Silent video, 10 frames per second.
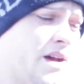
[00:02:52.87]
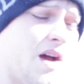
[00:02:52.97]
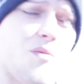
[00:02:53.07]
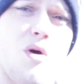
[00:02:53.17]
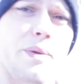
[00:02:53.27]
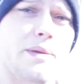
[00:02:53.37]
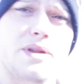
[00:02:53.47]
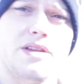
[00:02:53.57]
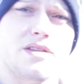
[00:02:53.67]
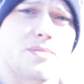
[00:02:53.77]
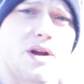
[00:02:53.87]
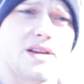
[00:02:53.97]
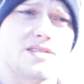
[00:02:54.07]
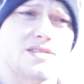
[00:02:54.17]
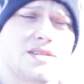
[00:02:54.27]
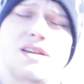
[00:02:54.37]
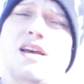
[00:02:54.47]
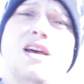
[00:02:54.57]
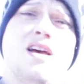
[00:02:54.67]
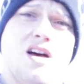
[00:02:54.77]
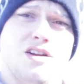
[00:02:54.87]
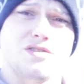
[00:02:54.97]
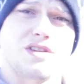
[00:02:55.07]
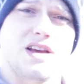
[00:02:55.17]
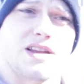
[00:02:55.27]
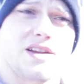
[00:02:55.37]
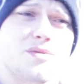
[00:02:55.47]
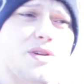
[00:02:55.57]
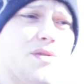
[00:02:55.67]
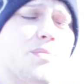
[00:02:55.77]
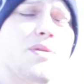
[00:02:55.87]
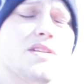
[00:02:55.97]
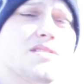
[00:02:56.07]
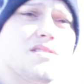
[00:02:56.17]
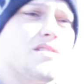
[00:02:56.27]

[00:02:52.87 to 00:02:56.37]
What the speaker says: I won't be bleeding the brakes. I'll do that later when I replace